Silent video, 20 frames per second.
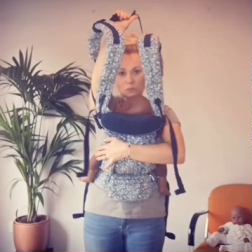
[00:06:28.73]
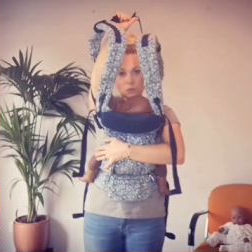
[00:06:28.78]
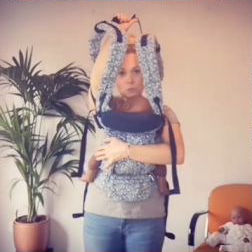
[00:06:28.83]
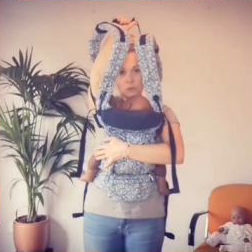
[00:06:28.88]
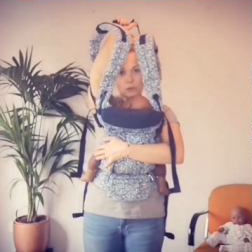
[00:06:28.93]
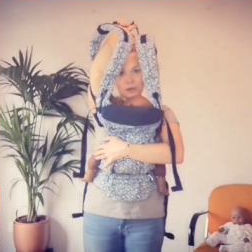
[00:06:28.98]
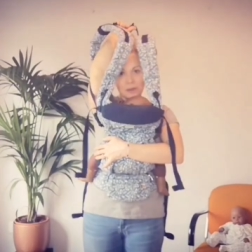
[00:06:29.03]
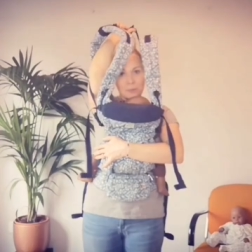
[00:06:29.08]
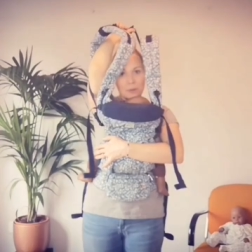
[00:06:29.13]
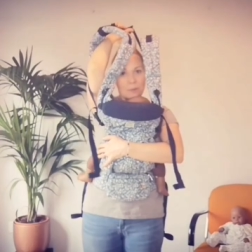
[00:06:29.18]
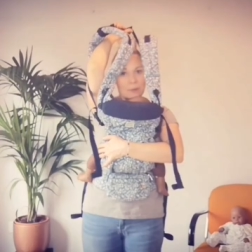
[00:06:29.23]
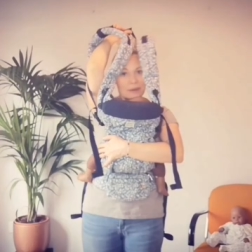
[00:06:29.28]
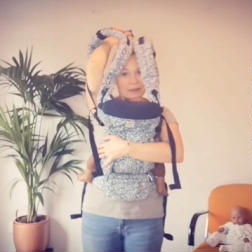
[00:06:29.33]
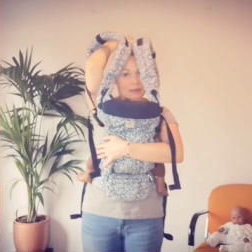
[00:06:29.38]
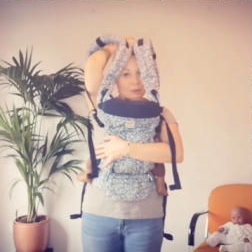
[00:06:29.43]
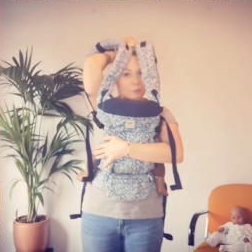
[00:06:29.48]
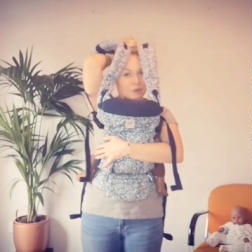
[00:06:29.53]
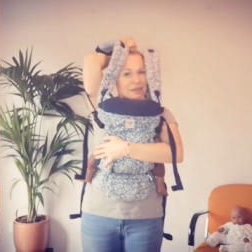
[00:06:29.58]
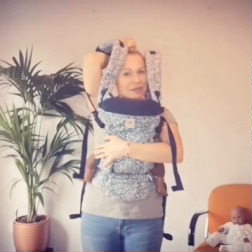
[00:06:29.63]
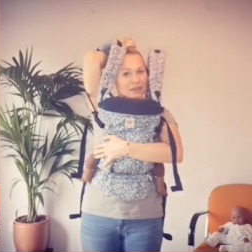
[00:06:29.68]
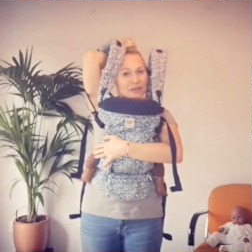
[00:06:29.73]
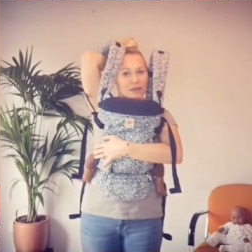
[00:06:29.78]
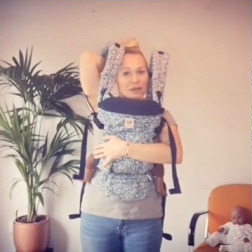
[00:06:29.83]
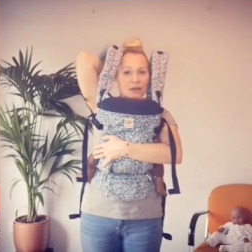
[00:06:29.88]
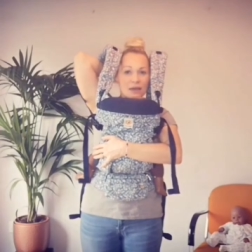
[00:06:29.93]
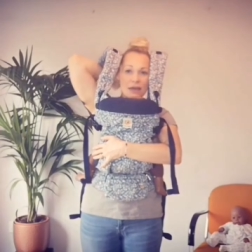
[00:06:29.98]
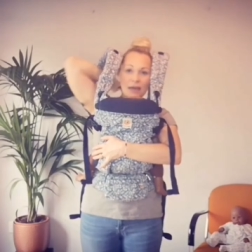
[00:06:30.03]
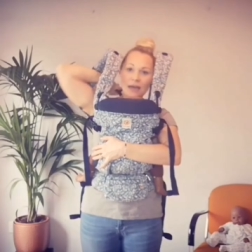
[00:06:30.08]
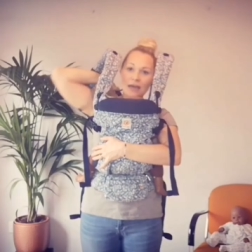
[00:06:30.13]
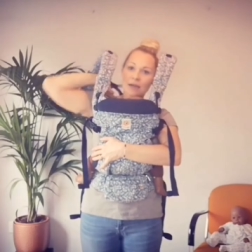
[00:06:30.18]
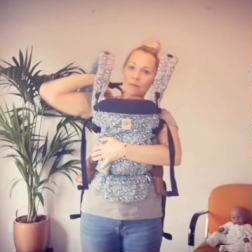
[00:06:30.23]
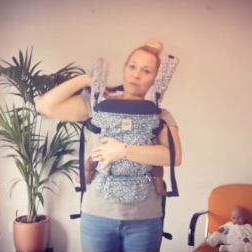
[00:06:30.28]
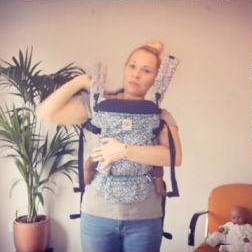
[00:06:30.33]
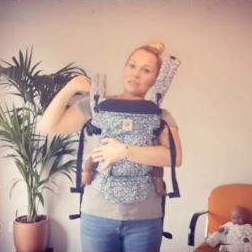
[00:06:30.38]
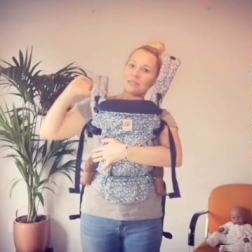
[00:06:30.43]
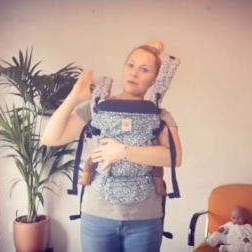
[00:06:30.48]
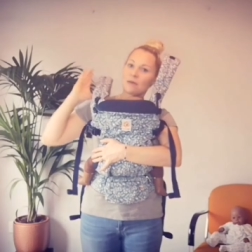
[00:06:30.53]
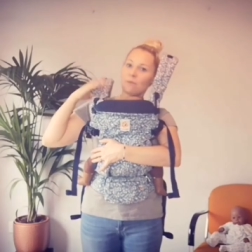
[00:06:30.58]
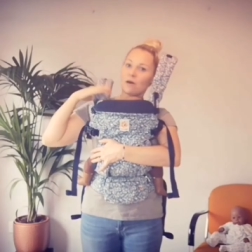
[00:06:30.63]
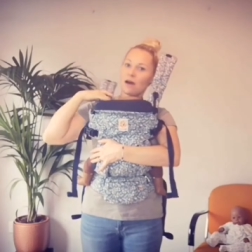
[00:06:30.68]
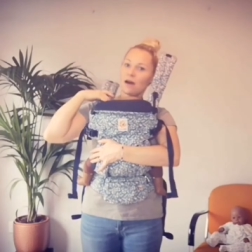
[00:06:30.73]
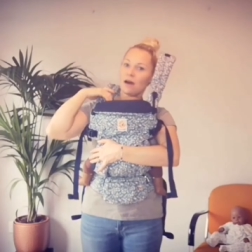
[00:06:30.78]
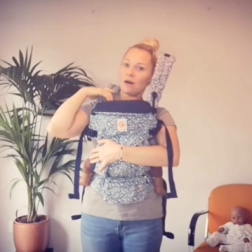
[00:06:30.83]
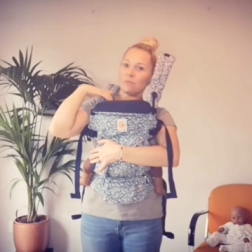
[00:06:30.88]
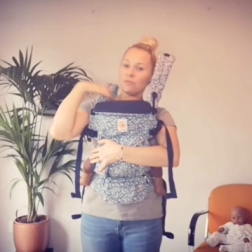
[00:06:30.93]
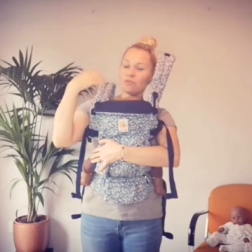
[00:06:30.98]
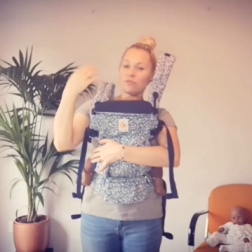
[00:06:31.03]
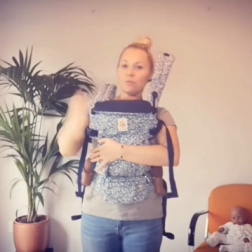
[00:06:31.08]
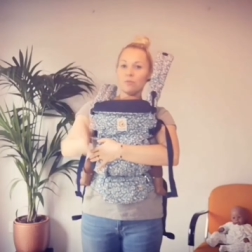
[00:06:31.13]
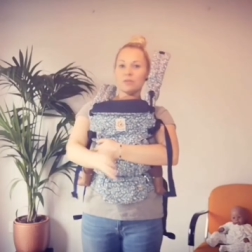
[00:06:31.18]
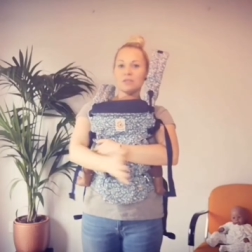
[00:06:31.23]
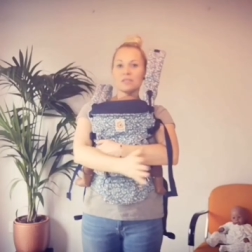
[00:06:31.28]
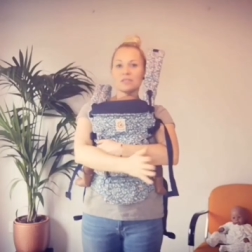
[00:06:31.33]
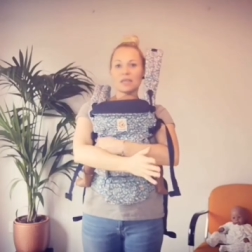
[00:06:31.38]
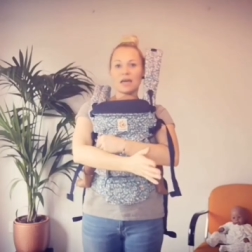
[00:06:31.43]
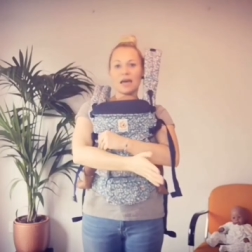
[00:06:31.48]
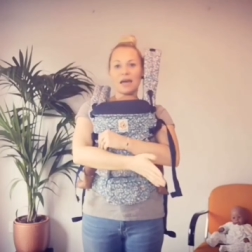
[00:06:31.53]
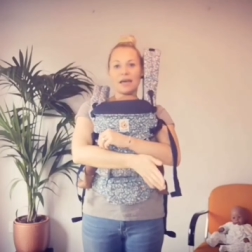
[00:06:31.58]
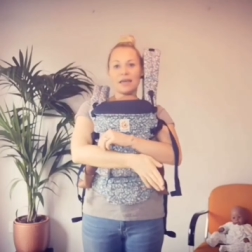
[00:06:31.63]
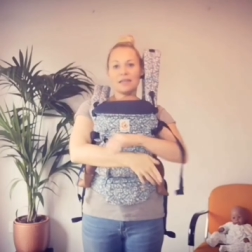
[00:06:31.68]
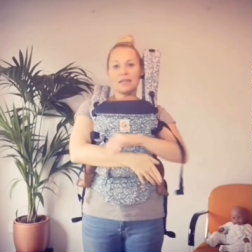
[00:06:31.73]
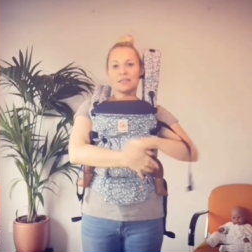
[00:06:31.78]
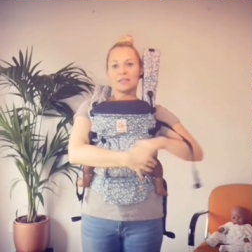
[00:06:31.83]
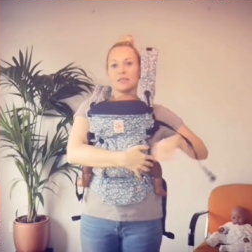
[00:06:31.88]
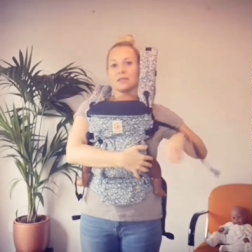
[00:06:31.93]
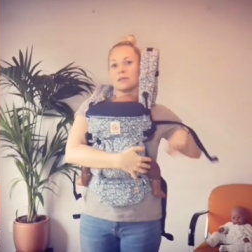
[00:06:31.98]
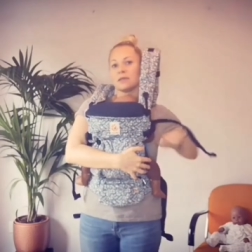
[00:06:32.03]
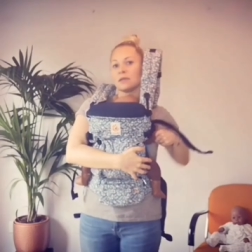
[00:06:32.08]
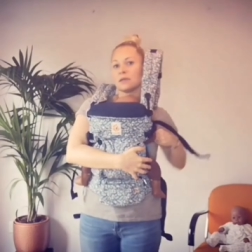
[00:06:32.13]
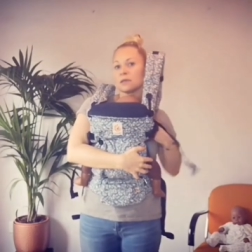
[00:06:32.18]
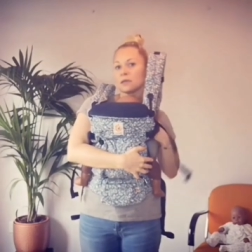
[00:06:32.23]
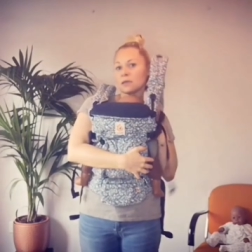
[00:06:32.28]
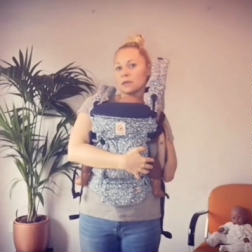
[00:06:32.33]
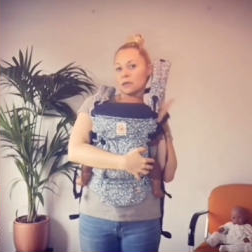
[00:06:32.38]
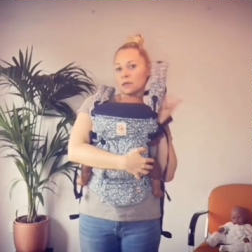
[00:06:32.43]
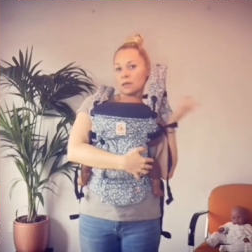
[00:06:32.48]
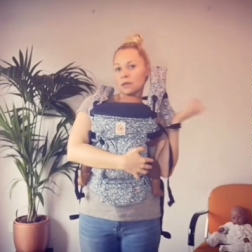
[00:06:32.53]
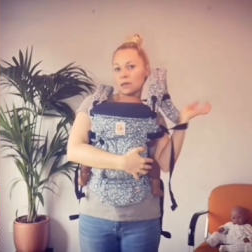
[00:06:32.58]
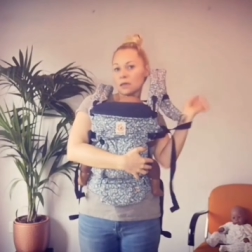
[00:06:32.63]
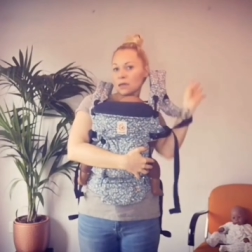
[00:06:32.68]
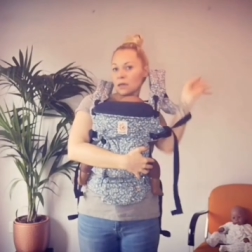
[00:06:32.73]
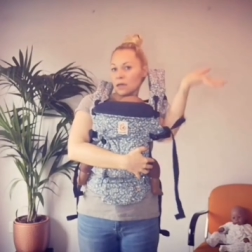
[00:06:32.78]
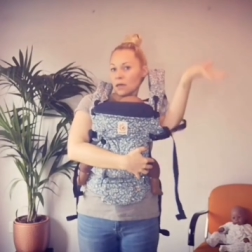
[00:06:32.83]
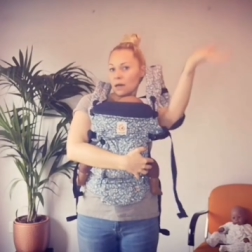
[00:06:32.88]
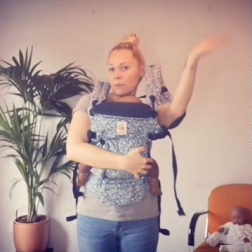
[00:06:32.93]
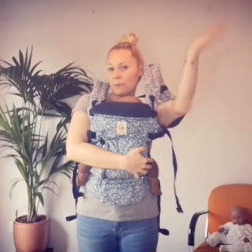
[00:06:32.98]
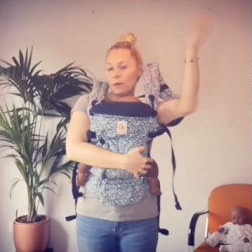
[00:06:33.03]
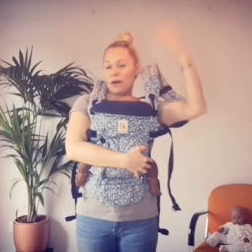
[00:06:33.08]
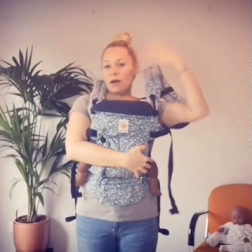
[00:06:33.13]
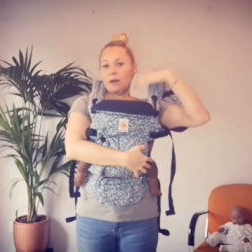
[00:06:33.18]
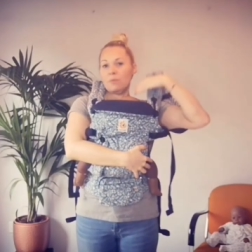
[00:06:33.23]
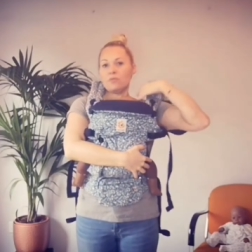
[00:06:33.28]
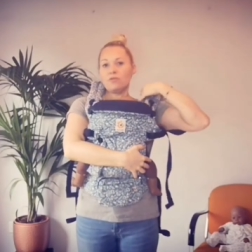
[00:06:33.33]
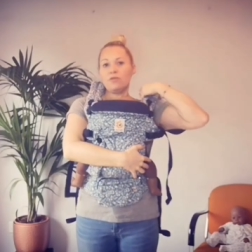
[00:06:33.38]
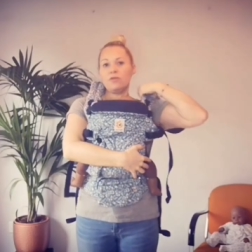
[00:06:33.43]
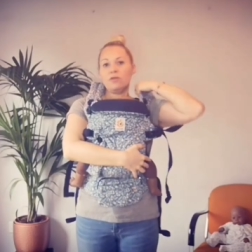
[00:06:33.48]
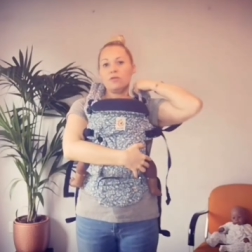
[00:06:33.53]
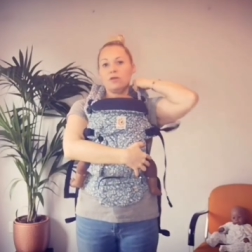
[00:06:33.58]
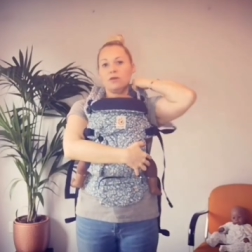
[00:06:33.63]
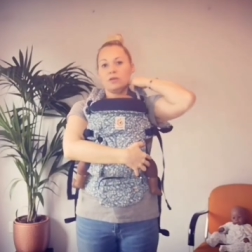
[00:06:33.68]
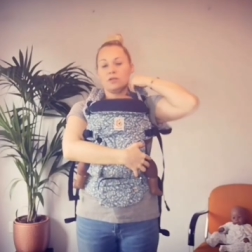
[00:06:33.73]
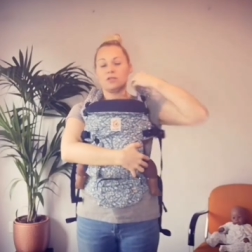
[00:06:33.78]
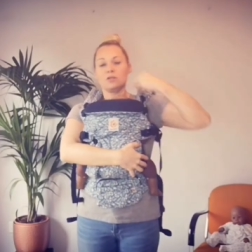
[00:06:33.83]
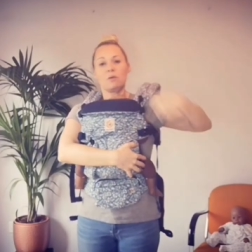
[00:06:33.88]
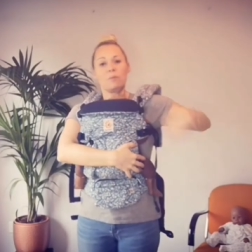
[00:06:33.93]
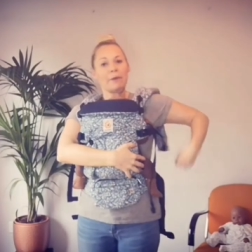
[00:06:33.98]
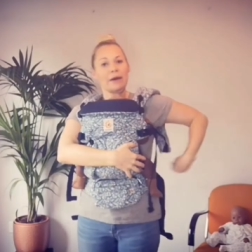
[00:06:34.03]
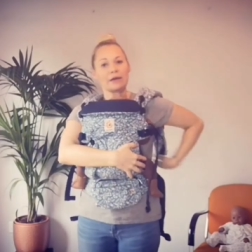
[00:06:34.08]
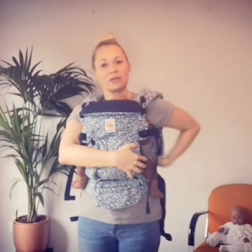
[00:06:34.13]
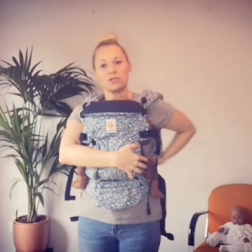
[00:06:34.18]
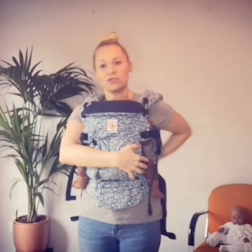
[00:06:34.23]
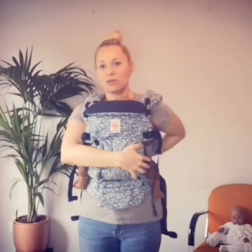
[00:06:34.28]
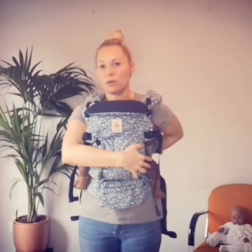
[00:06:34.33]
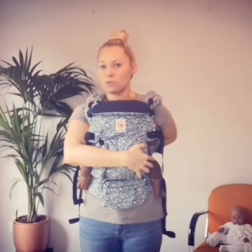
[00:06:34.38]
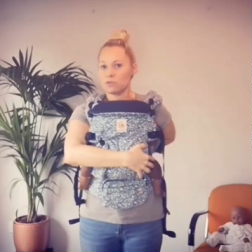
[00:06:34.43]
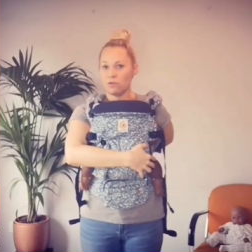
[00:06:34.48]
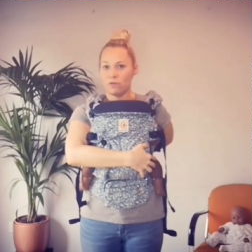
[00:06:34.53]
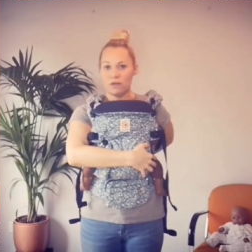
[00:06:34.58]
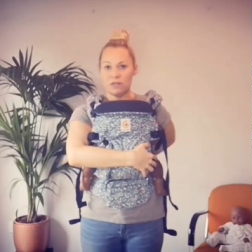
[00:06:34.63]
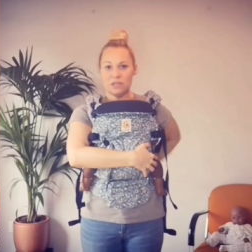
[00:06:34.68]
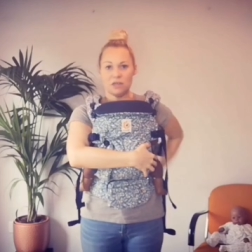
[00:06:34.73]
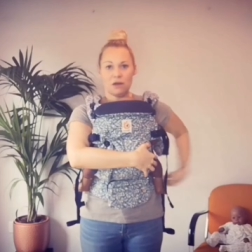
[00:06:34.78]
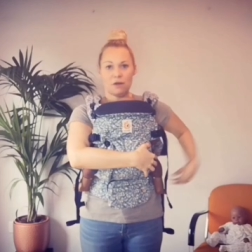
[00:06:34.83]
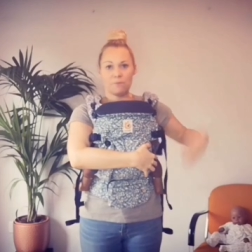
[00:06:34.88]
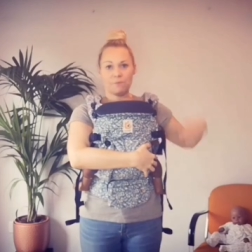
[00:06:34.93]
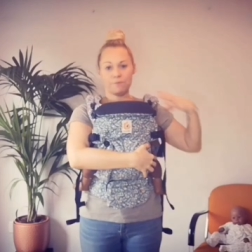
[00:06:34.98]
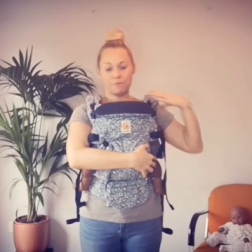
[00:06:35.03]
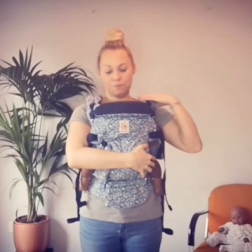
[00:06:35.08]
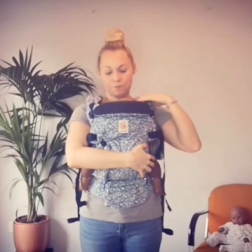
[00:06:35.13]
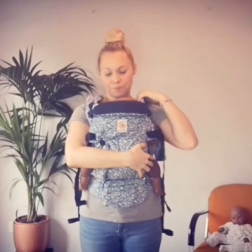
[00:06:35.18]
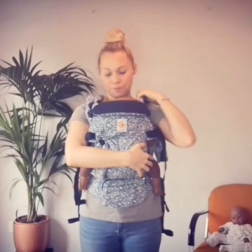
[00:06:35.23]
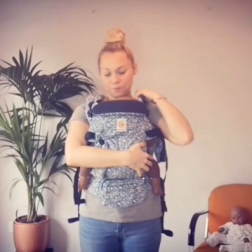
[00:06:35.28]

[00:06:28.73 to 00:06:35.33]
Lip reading: I'm supporting my baby. And I'm going to take my arm through one side and my arm through the other. So my back strap's already on.